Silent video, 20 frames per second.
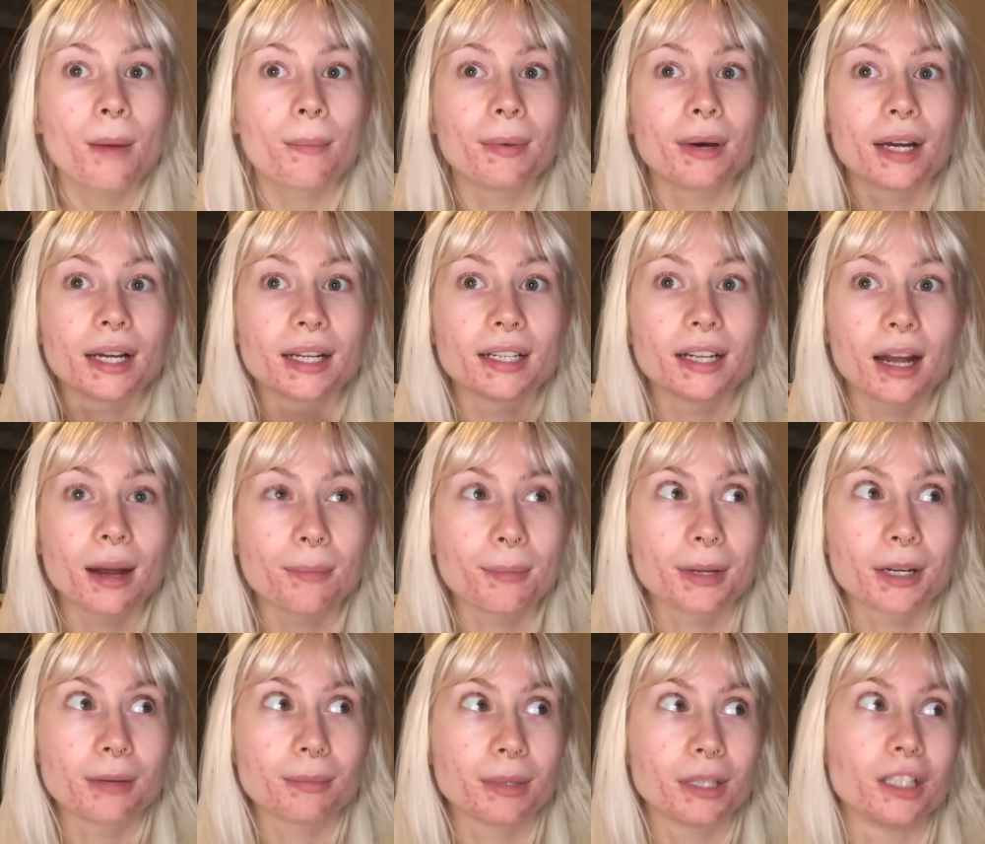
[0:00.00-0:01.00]
but I'm
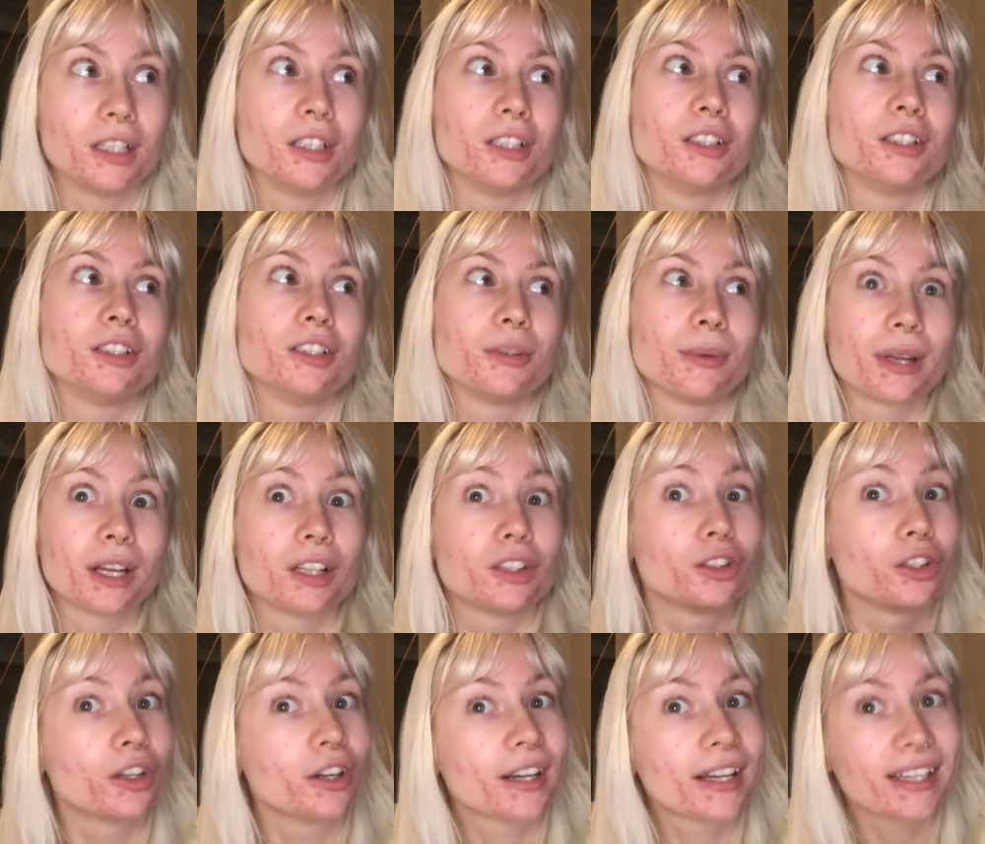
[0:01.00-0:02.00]
gonna be doing a
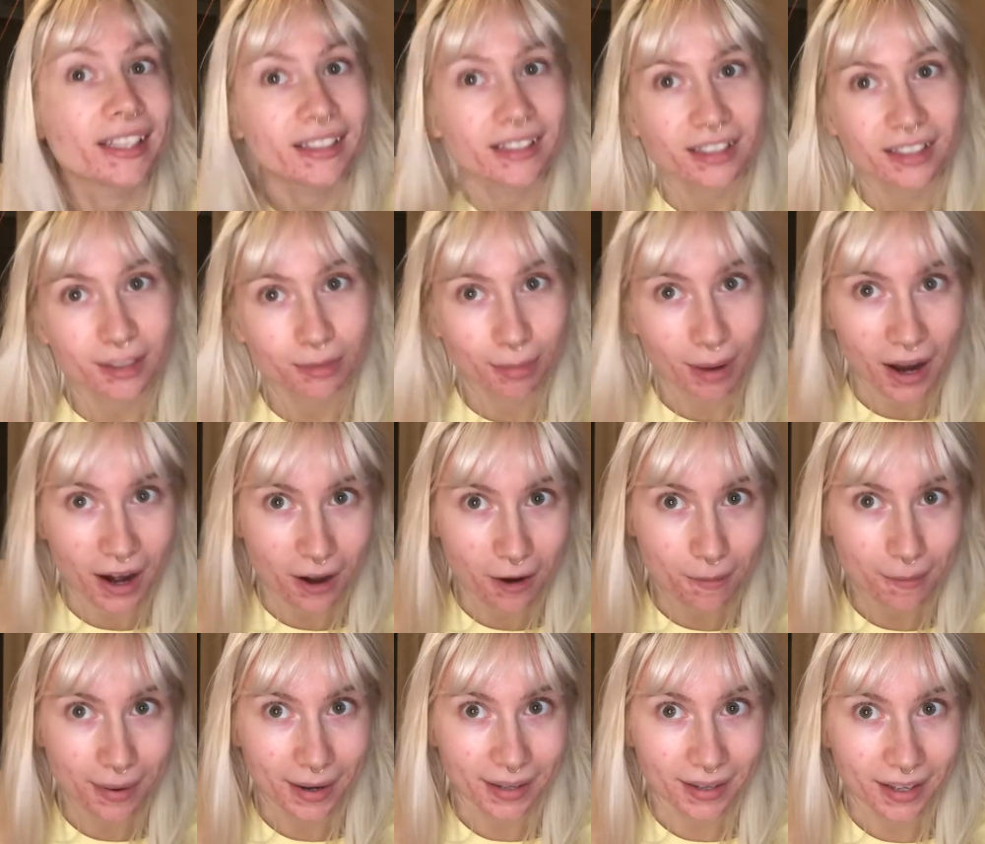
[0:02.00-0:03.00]
look inspired
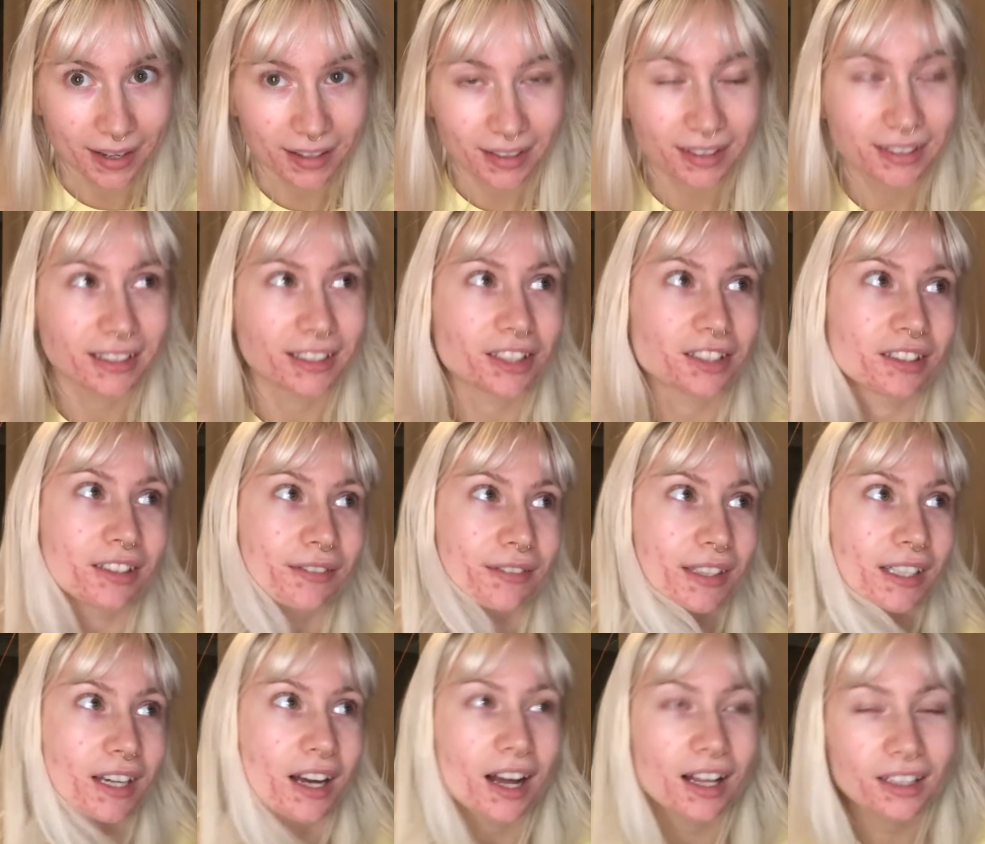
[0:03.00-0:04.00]
by that because I just love
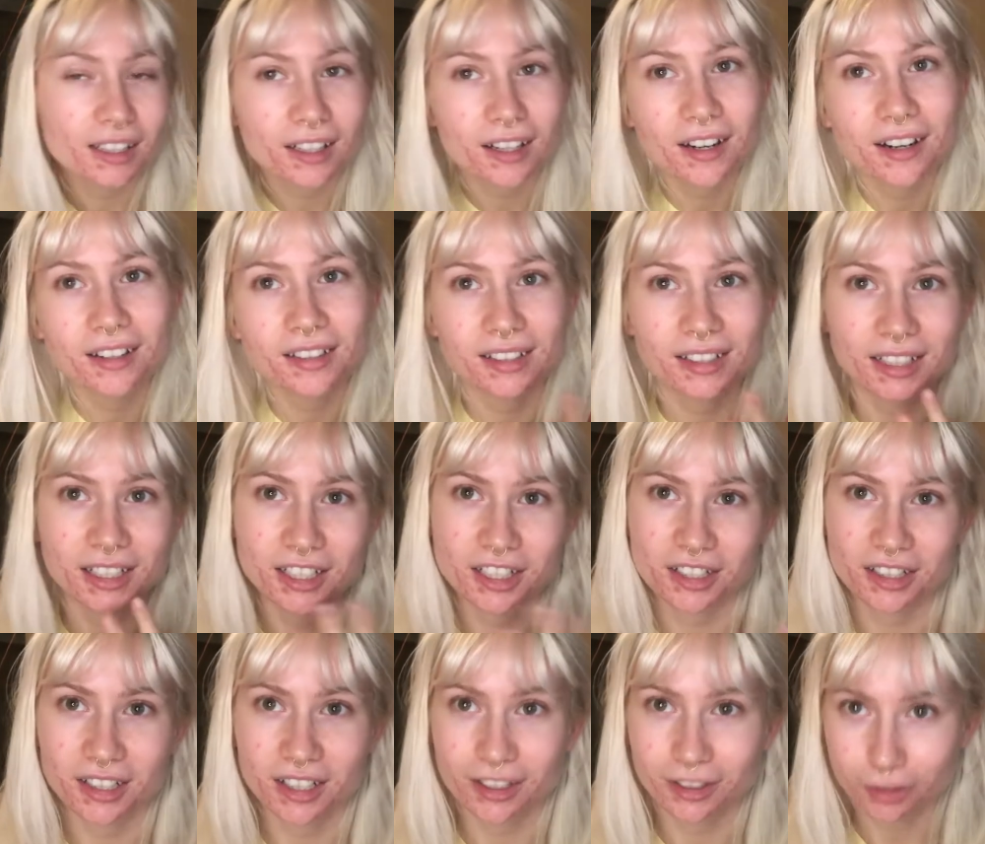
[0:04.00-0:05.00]
the colors and I
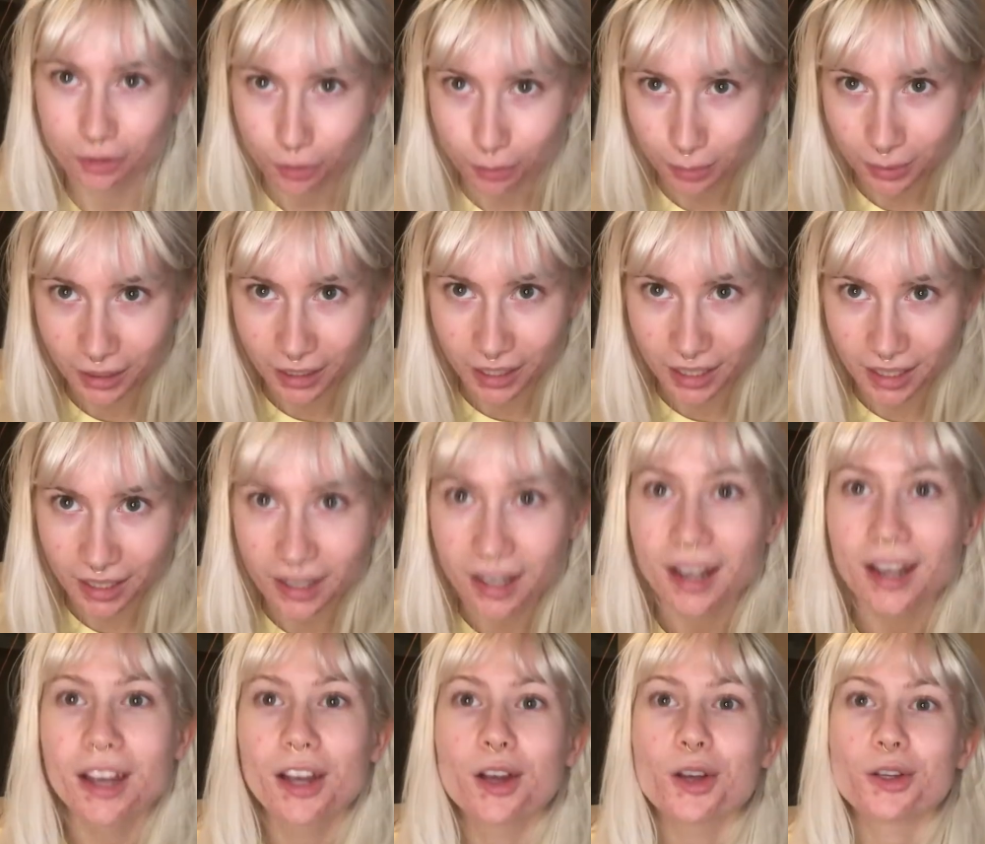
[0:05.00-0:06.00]
just think it's so pretty.
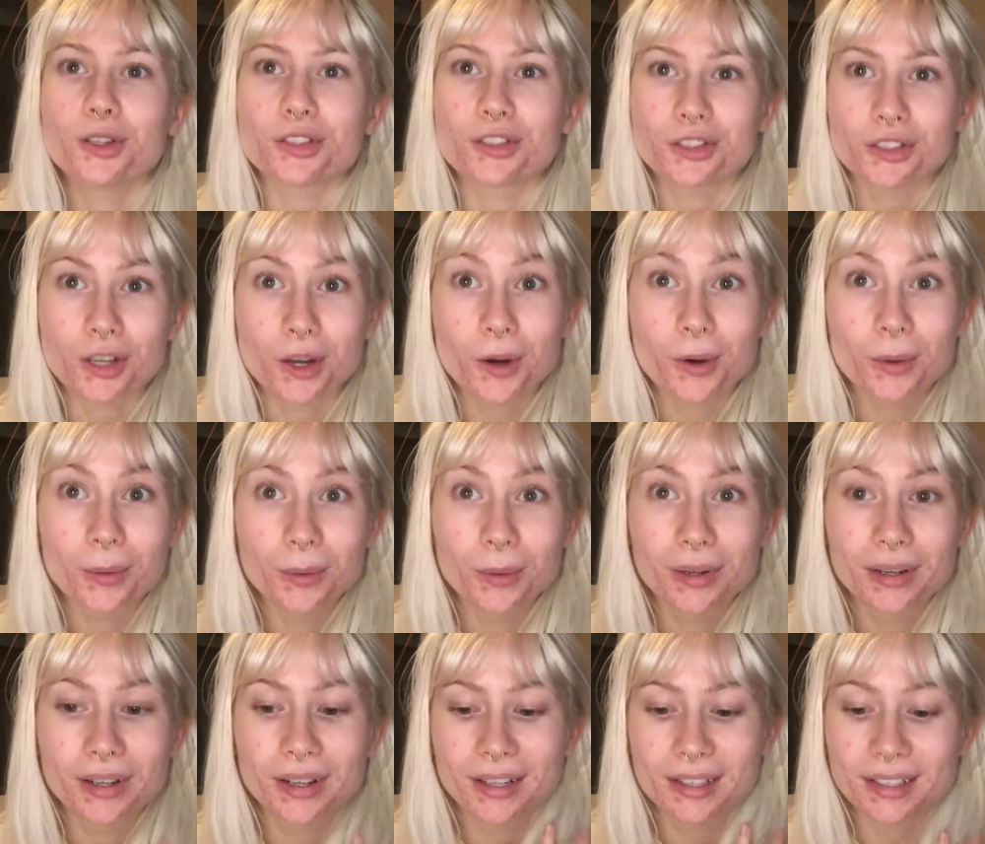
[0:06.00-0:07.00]

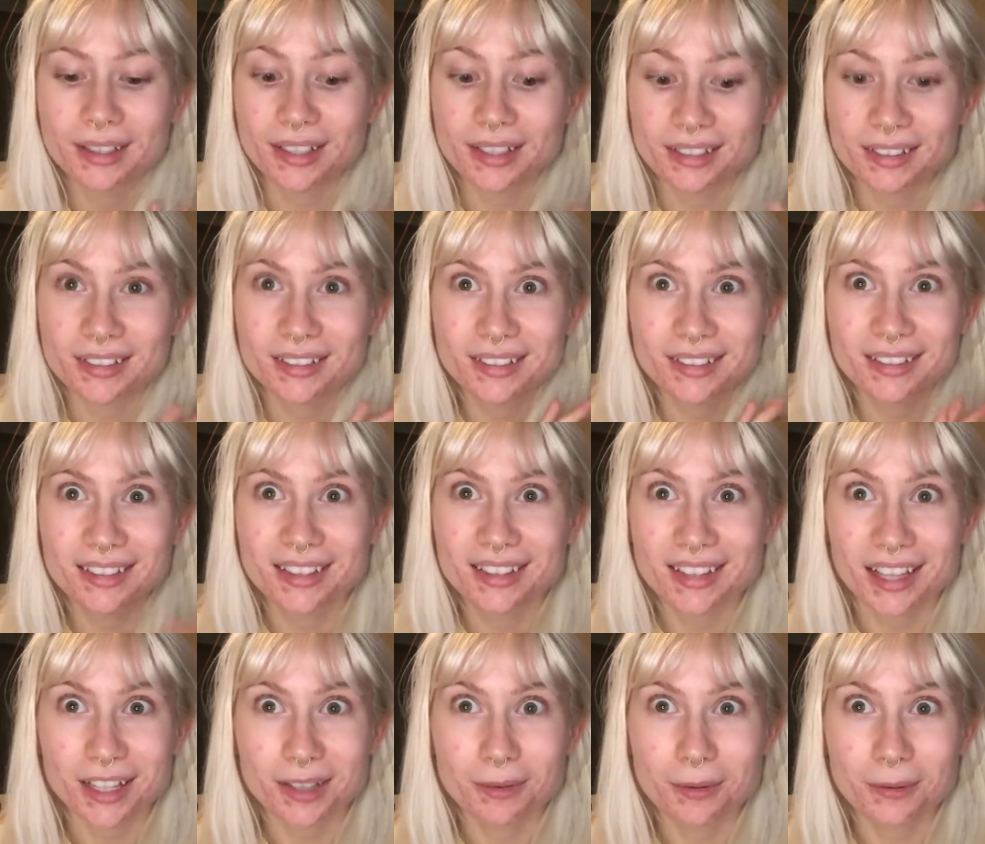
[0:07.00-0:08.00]
So yes,
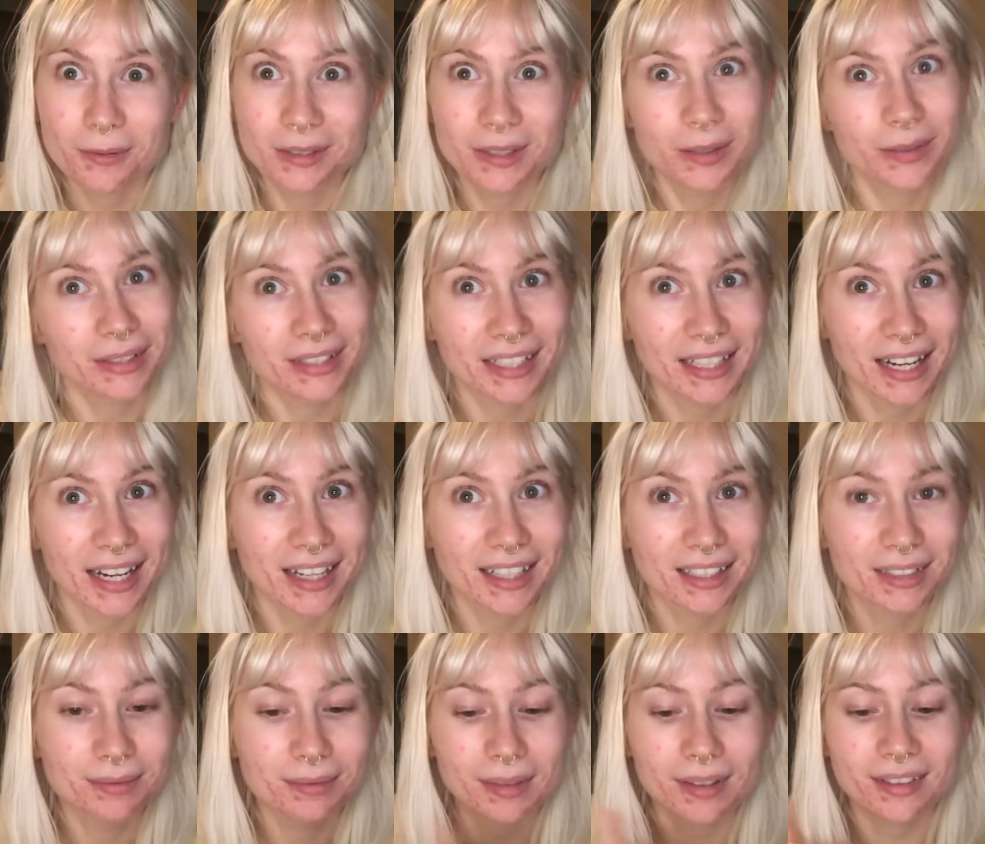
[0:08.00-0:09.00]
that's what we're doing today.